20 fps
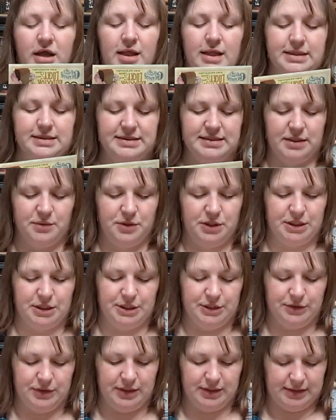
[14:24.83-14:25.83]
That's how we're
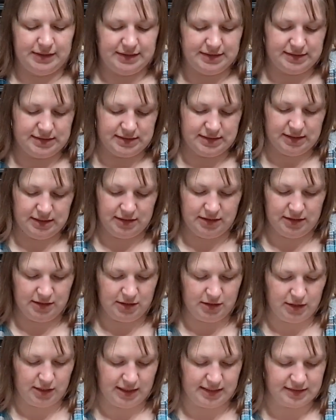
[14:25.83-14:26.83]
going to do it, at least.
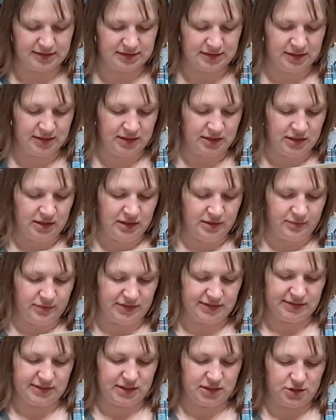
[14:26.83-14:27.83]
All right.
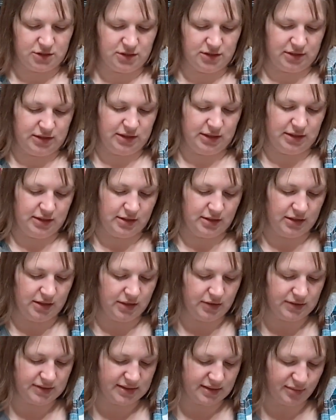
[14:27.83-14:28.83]
Place Dr. Lucky on the
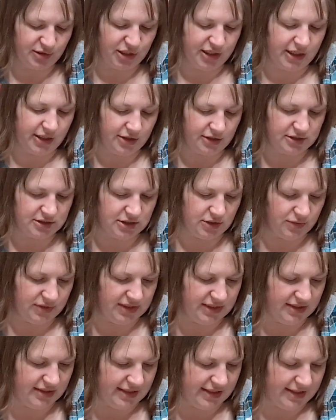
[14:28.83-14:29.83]
lowest number character. We
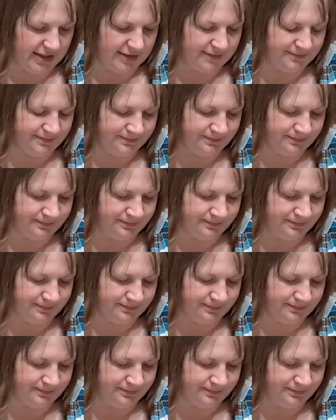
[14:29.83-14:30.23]
did that.